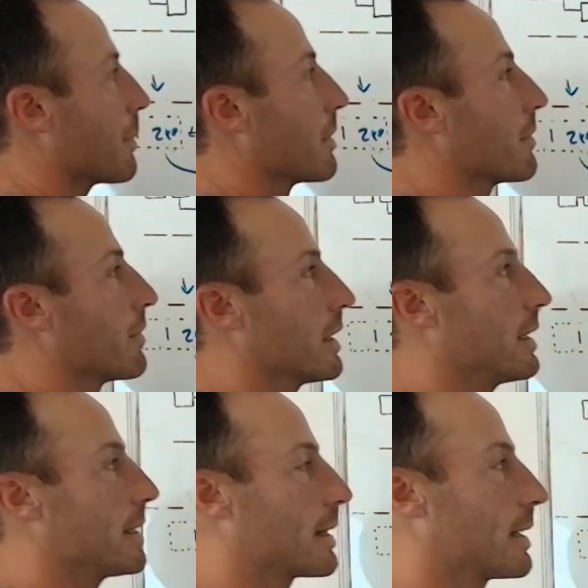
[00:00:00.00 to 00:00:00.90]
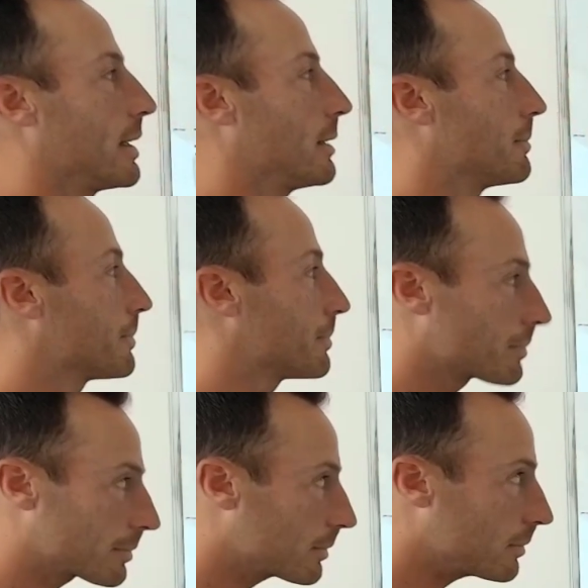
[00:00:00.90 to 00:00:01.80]
of validity that they need.
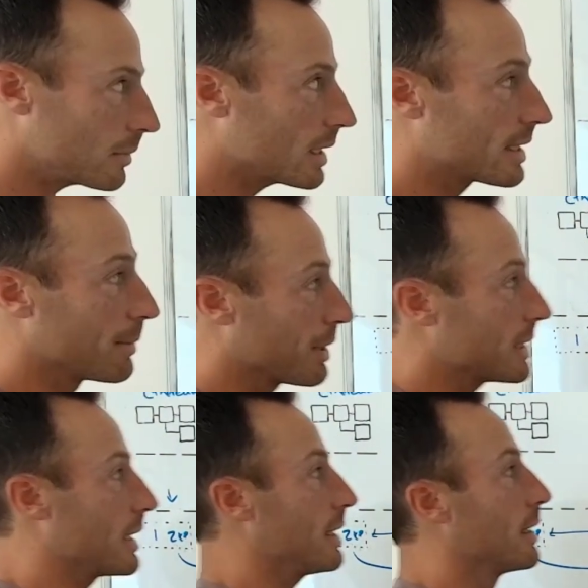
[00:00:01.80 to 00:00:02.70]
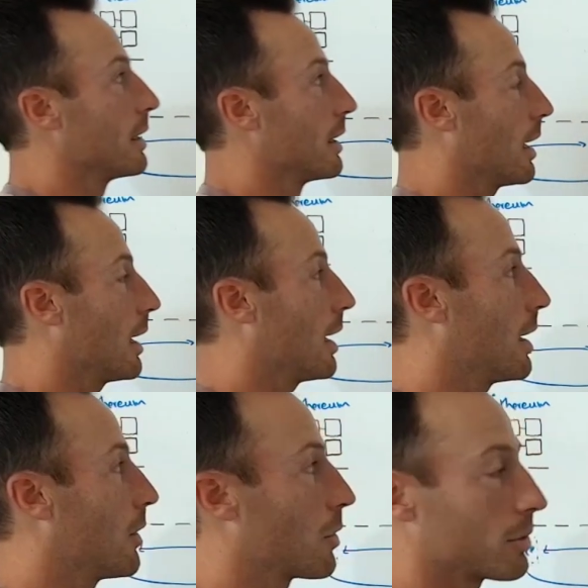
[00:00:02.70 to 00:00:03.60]
Simplicity,
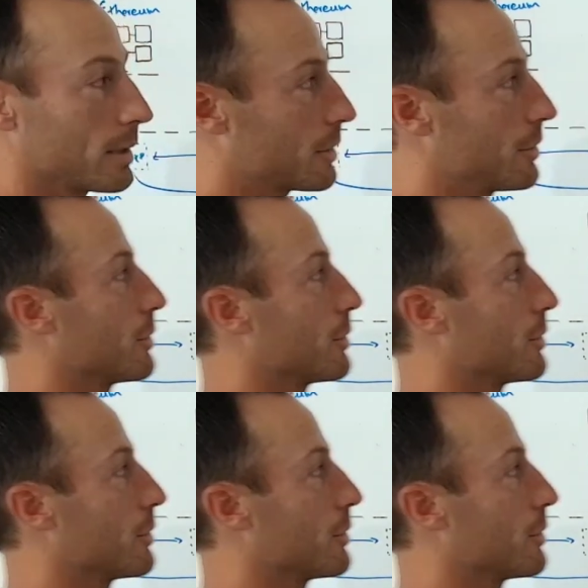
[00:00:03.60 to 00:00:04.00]
or let's use